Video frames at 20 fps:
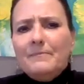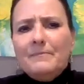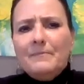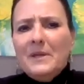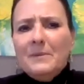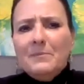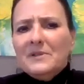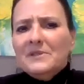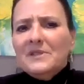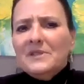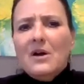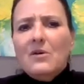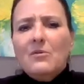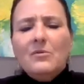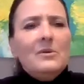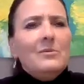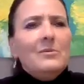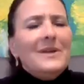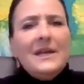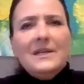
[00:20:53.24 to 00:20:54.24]
people
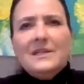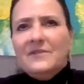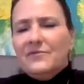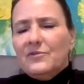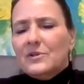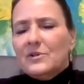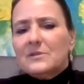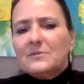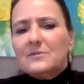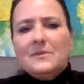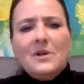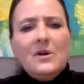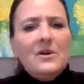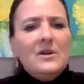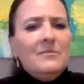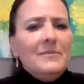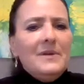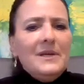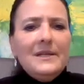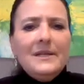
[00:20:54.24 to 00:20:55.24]
know we get divorced, we go
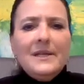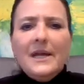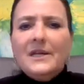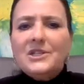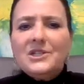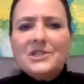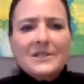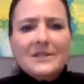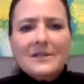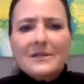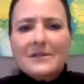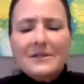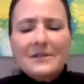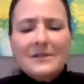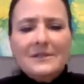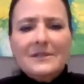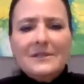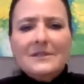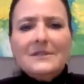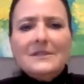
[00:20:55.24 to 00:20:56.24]
to mediation.
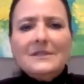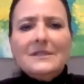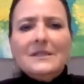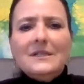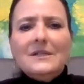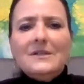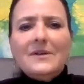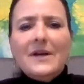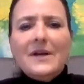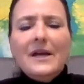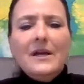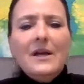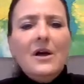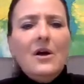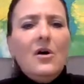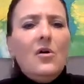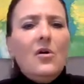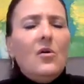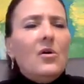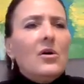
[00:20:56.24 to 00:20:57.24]
Okay,
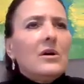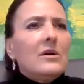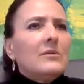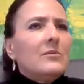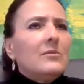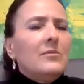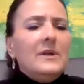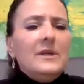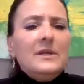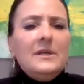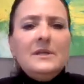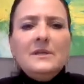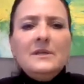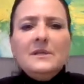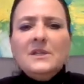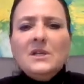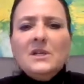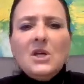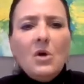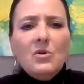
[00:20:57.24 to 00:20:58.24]
or we
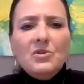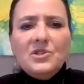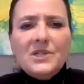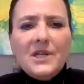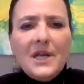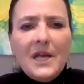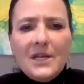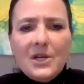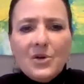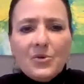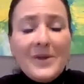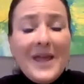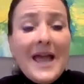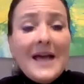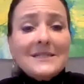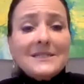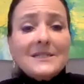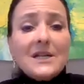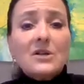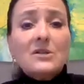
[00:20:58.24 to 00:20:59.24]
negotiate, or we
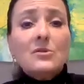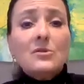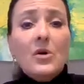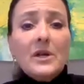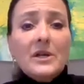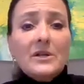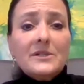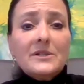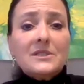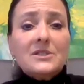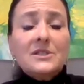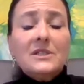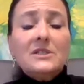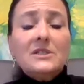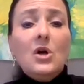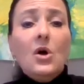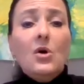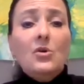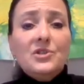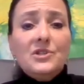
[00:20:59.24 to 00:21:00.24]
ask our lawyers to
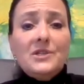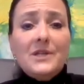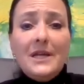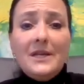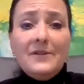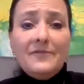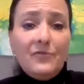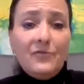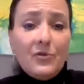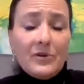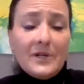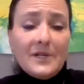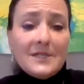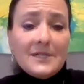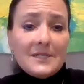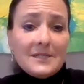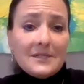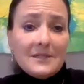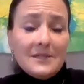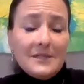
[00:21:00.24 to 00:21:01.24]
negotiate for
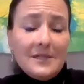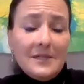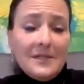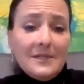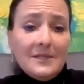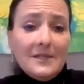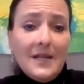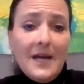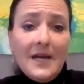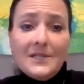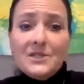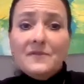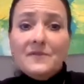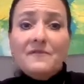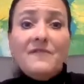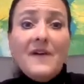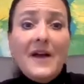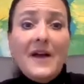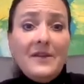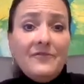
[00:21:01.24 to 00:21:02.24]
us, not to
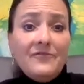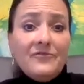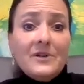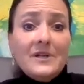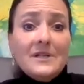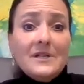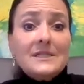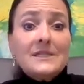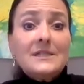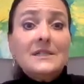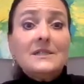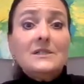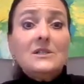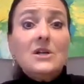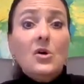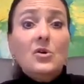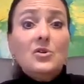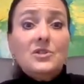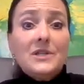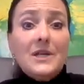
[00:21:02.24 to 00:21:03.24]
fight for us, to
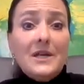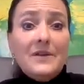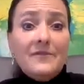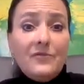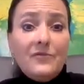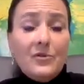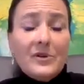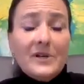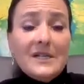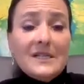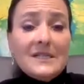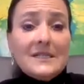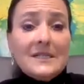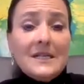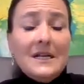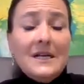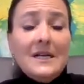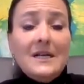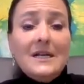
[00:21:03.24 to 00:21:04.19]
negotiate for us.